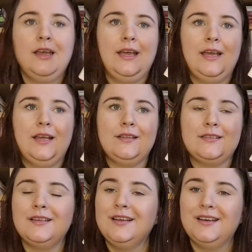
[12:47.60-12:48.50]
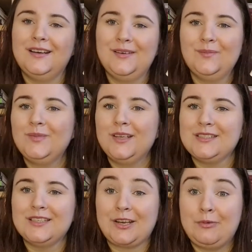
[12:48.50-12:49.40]
and um,
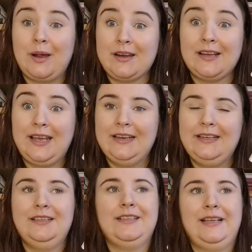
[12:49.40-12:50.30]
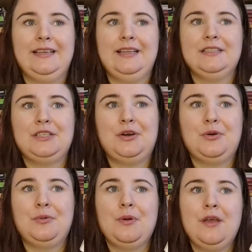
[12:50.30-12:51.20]
doesn't require any thinking
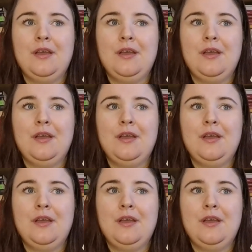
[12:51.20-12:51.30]
so